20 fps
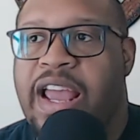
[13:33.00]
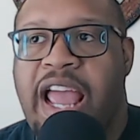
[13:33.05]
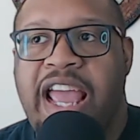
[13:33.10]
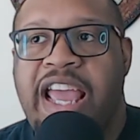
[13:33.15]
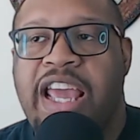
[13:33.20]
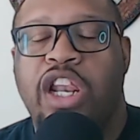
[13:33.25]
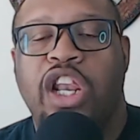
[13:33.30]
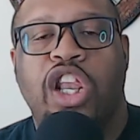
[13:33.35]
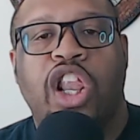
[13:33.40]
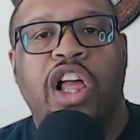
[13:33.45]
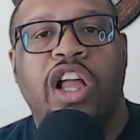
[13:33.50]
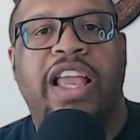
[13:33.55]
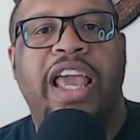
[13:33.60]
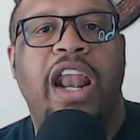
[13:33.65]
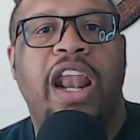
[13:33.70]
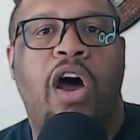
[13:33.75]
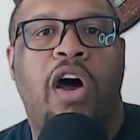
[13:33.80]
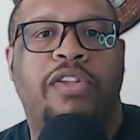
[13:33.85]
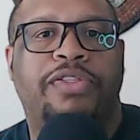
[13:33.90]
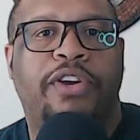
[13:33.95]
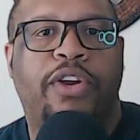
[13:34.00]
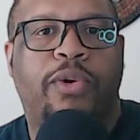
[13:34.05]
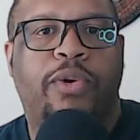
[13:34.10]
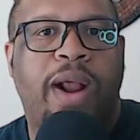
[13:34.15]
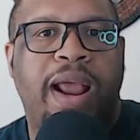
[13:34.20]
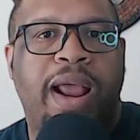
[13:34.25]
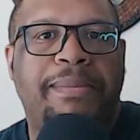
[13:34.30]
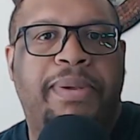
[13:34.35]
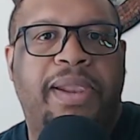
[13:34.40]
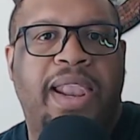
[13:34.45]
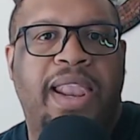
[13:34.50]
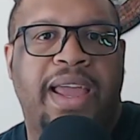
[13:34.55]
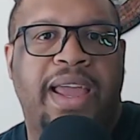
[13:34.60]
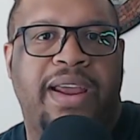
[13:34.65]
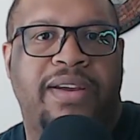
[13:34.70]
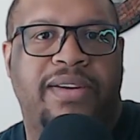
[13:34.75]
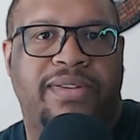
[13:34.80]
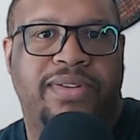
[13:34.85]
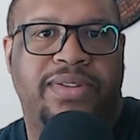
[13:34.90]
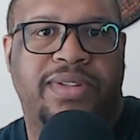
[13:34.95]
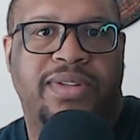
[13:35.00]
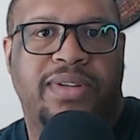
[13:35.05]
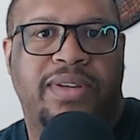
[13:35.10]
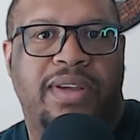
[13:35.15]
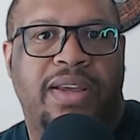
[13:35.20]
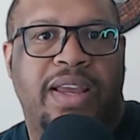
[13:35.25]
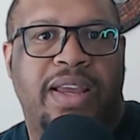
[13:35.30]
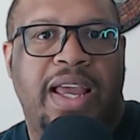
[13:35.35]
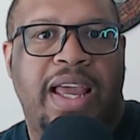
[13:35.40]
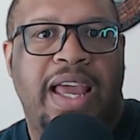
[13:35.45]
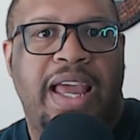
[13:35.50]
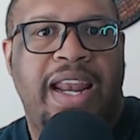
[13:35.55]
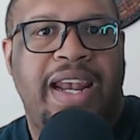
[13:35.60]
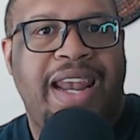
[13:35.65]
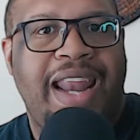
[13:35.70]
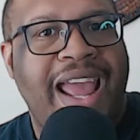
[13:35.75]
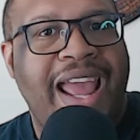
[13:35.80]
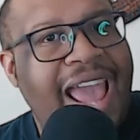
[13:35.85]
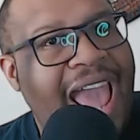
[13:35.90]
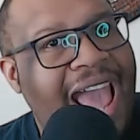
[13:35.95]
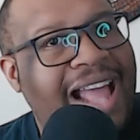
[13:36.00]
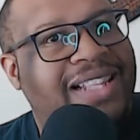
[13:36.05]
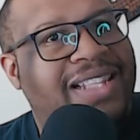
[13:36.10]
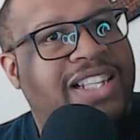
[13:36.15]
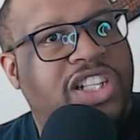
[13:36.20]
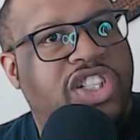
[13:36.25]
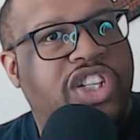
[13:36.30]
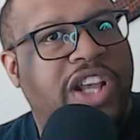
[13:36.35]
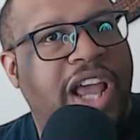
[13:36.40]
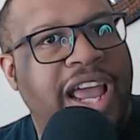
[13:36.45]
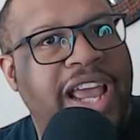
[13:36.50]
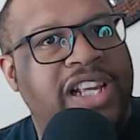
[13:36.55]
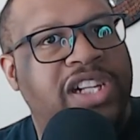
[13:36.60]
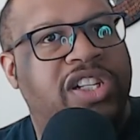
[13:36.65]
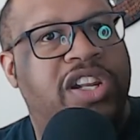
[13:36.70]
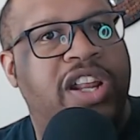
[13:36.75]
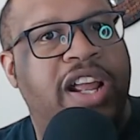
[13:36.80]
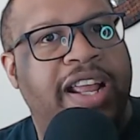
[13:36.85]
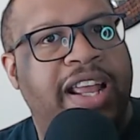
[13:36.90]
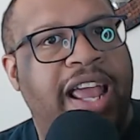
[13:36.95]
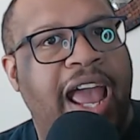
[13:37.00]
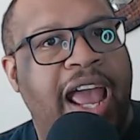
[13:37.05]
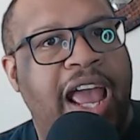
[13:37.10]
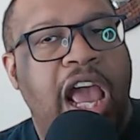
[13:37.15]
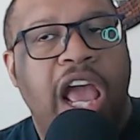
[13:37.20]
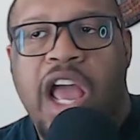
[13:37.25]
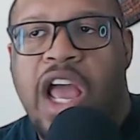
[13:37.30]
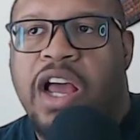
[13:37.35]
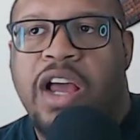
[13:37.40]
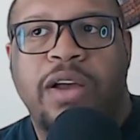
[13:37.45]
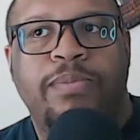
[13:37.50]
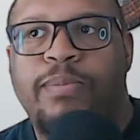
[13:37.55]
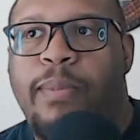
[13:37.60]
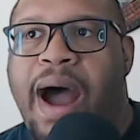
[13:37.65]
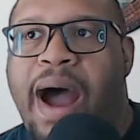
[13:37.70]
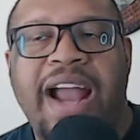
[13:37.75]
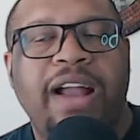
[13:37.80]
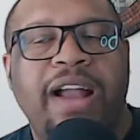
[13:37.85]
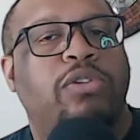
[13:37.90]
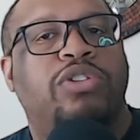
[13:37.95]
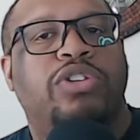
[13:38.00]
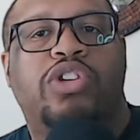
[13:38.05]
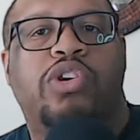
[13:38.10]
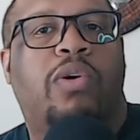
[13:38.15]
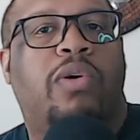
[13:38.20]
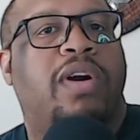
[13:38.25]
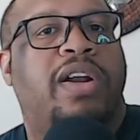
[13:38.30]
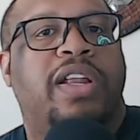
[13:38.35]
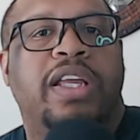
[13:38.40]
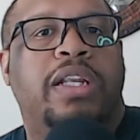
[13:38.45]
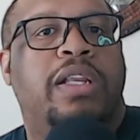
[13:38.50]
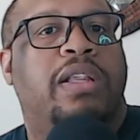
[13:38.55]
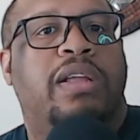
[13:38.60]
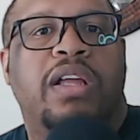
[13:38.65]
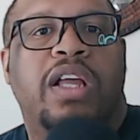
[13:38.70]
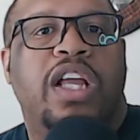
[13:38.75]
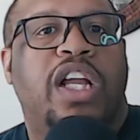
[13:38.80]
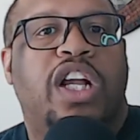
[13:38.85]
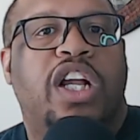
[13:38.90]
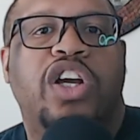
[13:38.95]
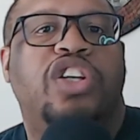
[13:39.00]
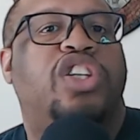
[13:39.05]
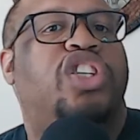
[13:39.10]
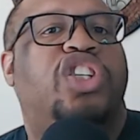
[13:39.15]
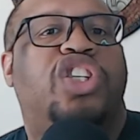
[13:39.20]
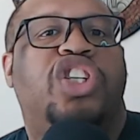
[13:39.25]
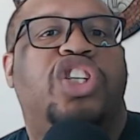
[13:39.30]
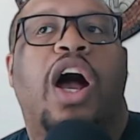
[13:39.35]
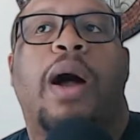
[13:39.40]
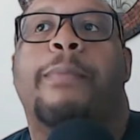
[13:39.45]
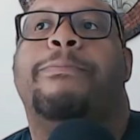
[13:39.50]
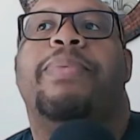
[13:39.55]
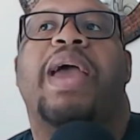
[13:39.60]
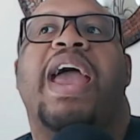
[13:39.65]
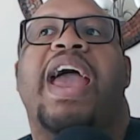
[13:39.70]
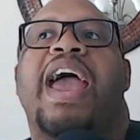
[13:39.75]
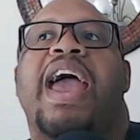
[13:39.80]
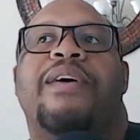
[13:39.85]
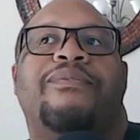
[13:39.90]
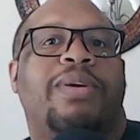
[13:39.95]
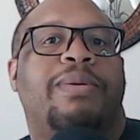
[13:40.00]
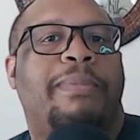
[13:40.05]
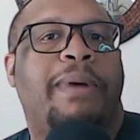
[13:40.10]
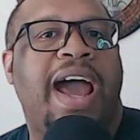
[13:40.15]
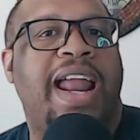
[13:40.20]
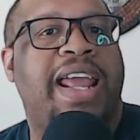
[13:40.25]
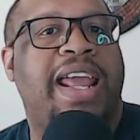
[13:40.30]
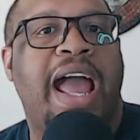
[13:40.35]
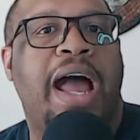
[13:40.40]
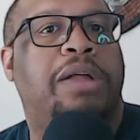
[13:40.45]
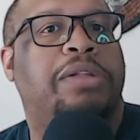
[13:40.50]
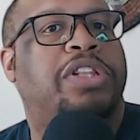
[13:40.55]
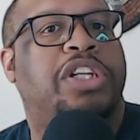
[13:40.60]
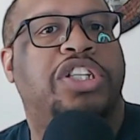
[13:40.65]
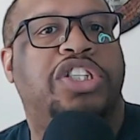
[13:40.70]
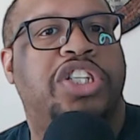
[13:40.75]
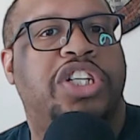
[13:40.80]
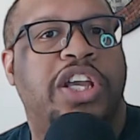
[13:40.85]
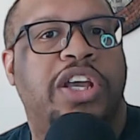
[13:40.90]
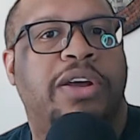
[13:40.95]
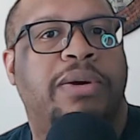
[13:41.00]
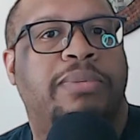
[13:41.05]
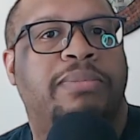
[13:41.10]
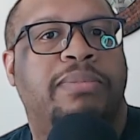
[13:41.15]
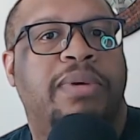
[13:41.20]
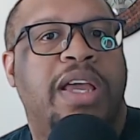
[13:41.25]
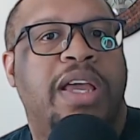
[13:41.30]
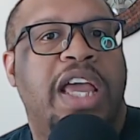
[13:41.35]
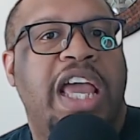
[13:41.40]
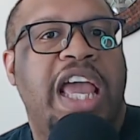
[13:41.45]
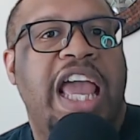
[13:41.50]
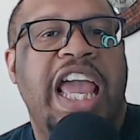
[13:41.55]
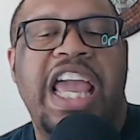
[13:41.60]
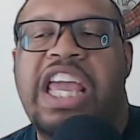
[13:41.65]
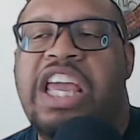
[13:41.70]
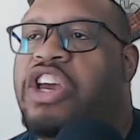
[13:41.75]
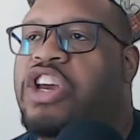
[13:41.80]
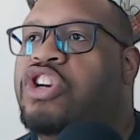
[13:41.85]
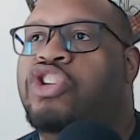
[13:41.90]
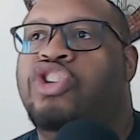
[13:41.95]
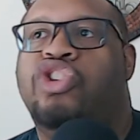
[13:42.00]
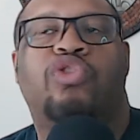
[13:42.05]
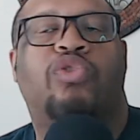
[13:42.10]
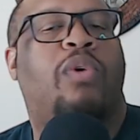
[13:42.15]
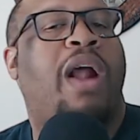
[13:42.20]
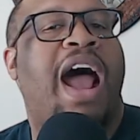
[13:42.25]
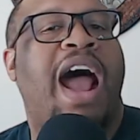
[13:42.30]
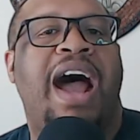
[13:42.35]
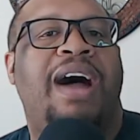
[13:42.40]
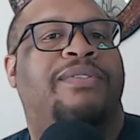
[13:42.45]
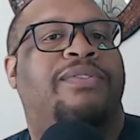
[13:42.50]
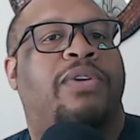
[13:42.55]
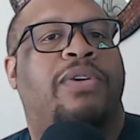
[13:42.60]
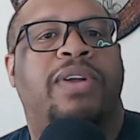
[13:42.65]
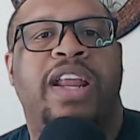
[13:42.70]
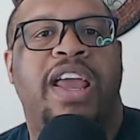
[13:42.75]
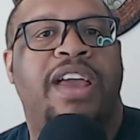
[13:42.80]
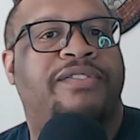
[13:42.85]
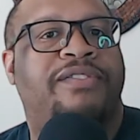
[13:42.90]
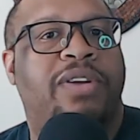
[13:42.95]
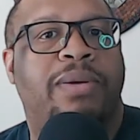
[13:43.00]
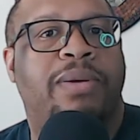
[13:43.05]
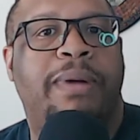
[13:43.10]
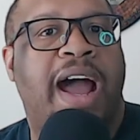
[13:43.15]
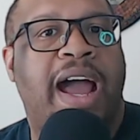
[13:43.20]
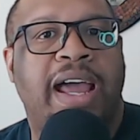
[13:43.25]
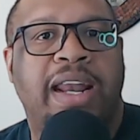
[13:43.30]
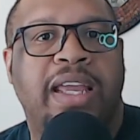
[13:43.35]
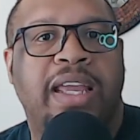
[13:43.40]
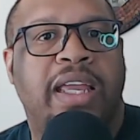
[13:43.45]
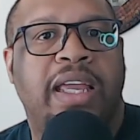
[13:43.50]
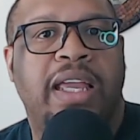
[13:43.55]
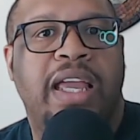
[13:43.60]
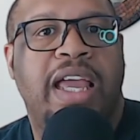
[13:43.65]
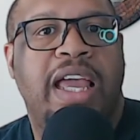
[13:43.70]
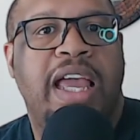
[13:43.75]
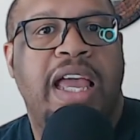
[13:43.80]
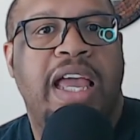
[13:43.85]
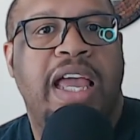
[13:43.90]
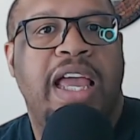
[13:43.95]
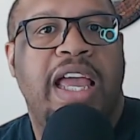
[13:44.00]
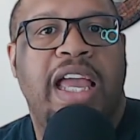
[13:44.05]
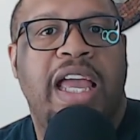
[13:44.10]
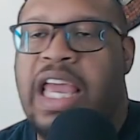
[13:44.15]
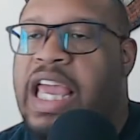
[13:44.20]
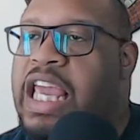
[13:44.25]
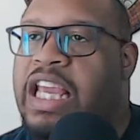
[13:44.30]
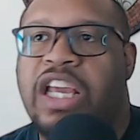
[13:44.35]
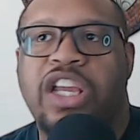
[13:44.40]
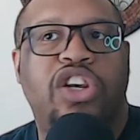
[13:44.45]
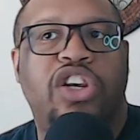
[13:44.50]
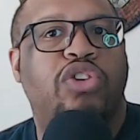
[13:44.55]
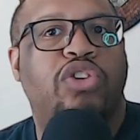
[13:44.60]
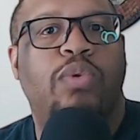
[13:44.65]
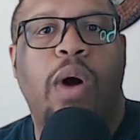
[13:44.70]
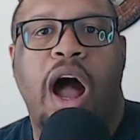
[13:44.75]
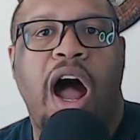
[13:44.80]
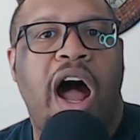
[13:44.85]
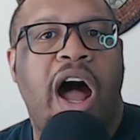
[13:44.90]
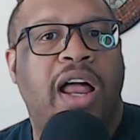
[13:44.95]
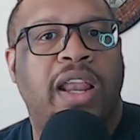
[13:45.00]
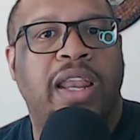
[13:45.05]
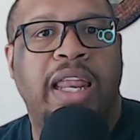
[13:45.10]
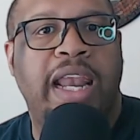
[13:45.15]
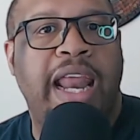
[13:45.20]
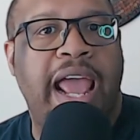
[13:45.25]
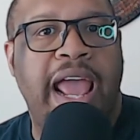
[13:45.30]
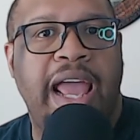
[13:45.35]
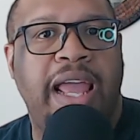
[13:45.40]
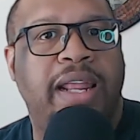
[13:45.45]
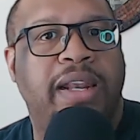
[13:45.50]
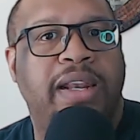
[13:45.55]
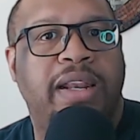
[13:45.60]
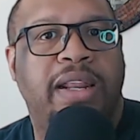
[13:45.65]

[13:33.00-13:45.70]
Look at all the great players. They had to change their game. Michael Jordan could jump everybody out the gym. He could drive on everybody. He could do all of that.